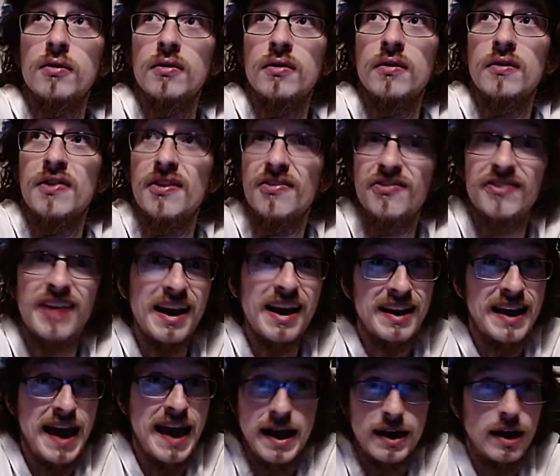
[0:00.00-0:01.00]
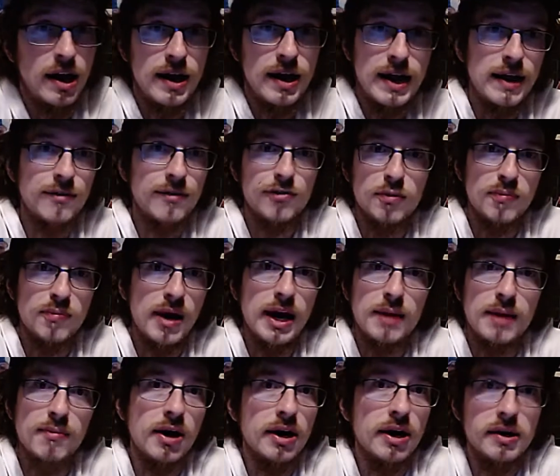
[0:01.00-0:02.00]
This deck cannot answer
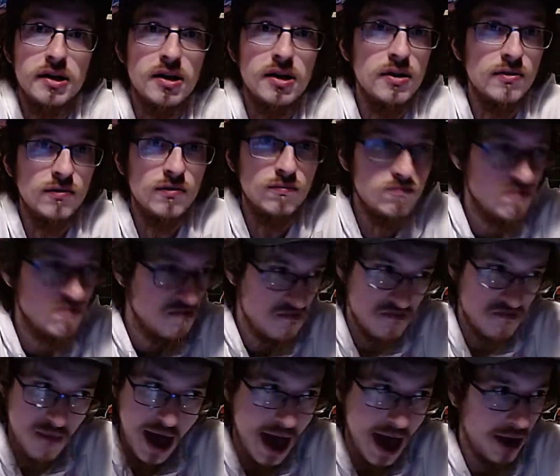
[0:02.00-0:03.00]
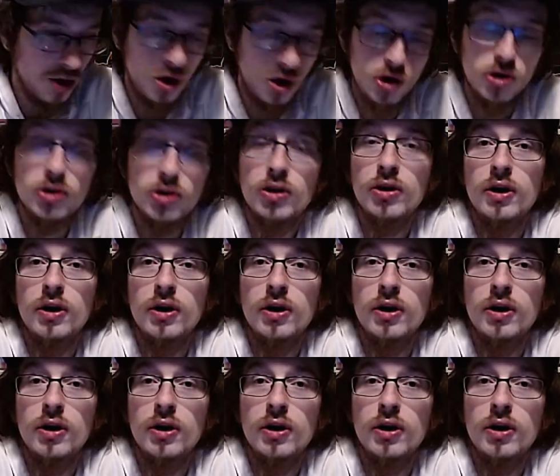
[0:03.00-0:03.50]
Piedmon at all.